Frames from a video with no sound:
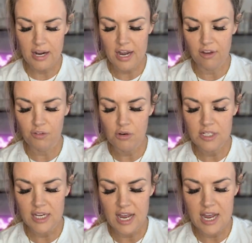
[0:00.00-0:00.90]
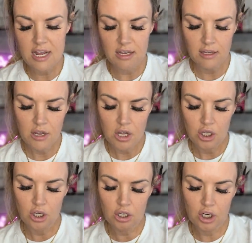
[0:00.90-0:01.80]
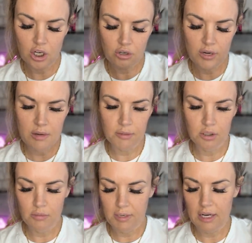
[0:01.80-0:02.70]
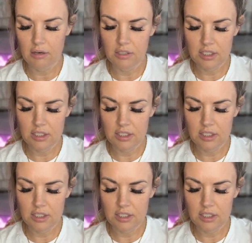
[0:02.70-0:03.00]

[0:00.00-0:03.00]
And if you take your cream illuminator,